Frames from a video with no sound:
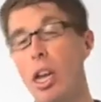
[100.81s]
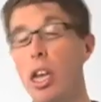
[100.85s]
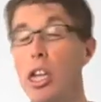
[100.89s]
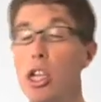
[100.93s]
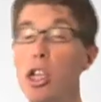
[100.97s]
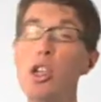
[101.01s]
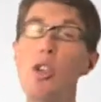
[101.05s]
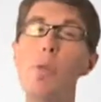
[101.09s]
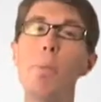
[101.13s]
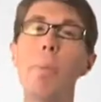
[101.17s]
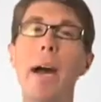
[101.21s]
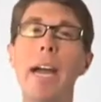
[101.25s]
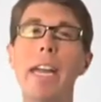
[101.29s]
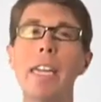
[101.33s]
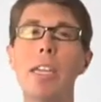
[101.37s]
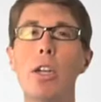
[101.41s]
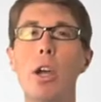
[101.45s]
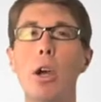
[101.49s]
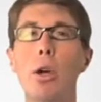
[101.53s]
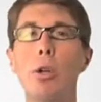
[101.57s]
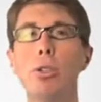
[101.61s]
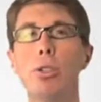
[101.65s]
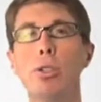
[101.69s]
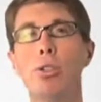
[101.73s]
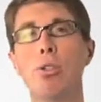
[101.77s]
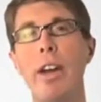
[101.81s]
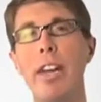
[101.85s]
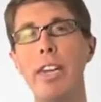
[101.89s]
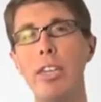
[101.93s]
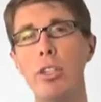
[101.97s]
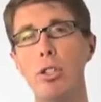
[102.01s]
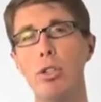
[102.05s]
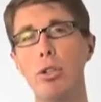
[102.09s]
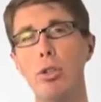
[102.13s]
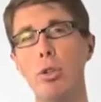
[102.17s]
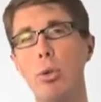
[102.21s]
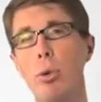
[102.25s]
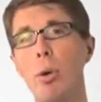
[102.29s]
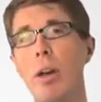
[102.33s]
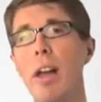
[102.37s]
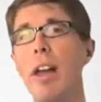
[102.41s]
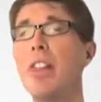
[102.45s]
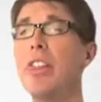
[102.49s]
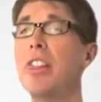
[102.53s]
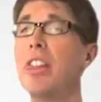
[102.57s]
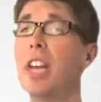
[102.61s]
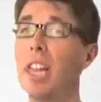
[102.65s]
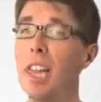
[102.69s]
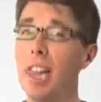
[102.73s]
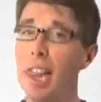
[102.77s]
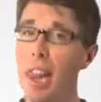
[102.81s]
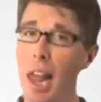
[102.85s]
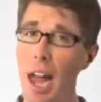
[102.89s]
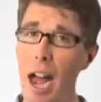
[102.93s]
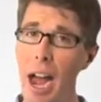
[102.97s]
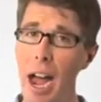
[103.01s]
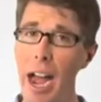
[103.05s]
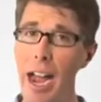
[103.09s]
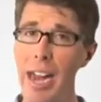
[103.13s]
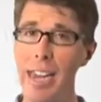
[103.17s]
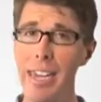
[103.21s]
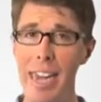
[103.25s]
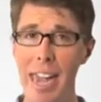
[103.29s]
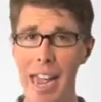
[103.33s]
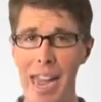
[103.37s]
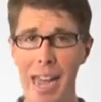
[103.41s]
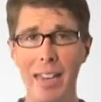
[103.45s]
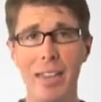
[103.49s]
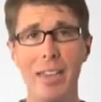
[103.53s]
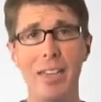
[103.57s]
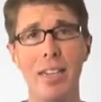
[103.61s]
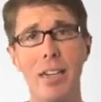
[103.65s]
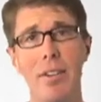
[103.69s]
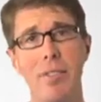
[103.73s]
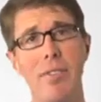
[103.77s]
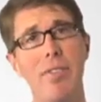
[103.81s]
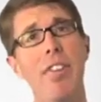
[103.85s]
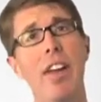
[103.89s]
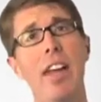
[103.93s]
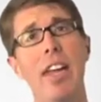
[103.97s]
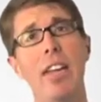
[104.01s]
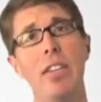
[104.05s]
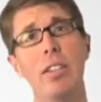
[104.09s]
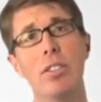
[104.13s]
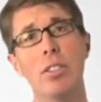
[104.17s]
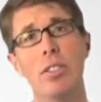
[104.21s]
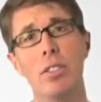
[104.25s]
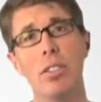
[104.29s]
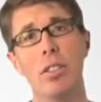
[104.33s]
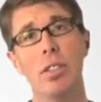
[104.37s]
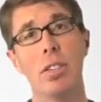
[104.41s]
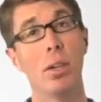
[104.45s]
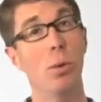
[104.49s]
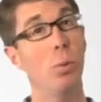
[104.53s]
you might go straight to the line editing phase,